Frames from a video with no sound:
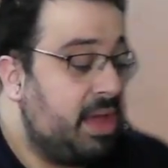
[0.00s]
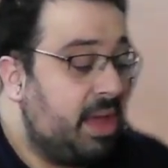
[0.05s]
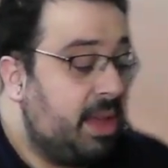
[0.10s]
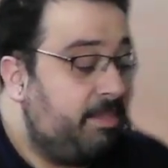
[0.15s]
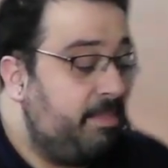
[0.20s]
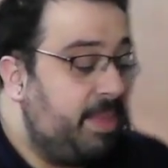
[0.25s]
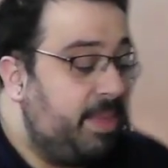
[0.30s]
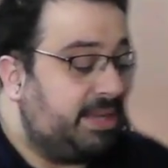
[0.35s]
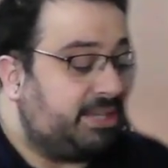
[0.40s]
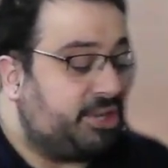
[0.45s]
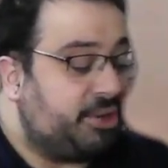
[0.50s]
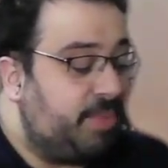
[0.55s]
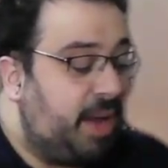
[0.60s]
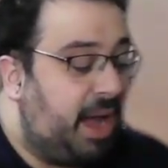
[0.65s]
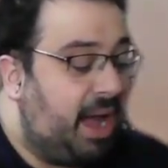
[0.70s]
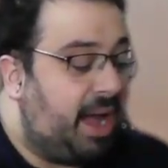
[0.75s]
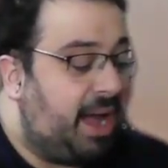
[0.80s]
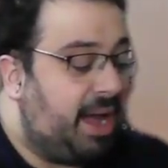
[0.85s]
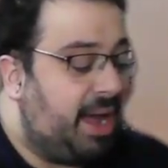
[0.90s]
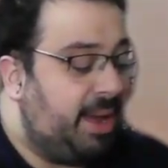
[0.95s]
Mr.
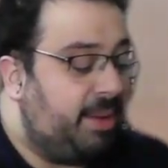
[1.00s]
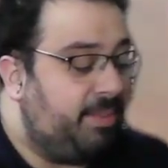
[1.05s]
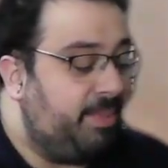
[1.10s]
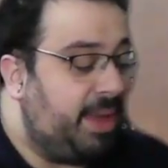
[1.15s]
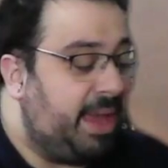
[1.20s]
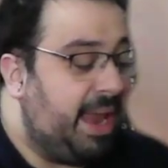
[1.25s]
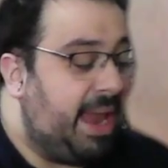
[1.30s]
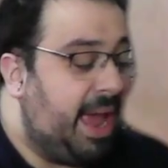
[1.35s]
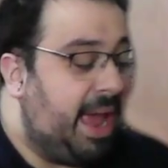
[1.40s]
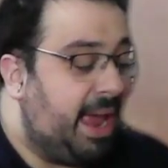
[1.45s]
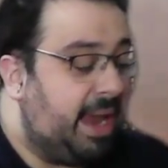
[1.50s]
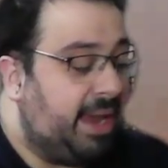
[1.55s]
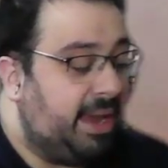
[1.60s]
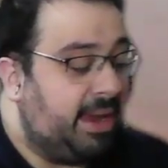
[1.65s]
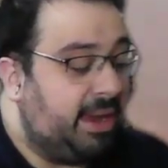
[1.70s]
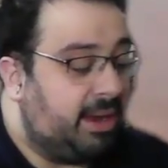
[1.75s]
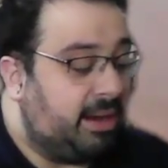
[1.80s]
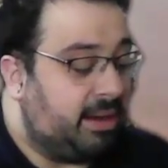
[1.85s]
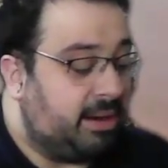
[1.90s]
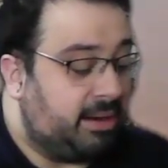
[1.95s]
Mime, get out of
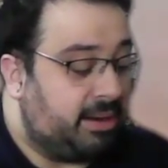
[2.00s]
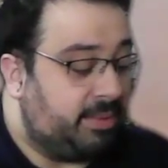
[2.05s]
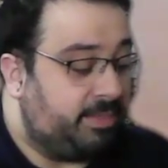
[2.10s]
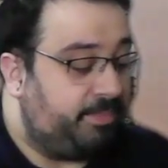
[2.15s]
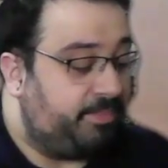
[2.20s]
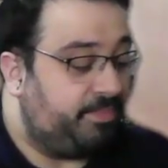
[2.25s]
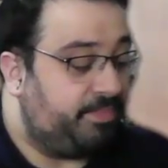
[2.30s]
here.